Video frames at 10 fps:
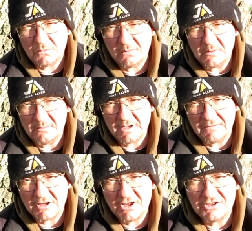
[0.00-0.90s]
thought, you know,
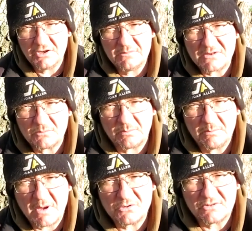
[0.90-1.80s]
if you're going to do it,
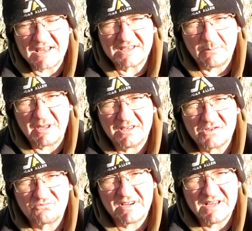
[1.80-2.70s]
may as well get something
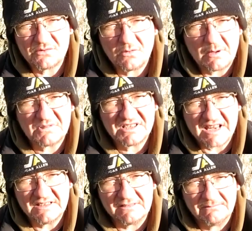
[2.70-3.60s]
that's really sort of up to
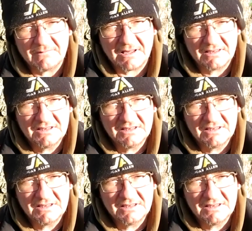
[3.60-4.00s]
date and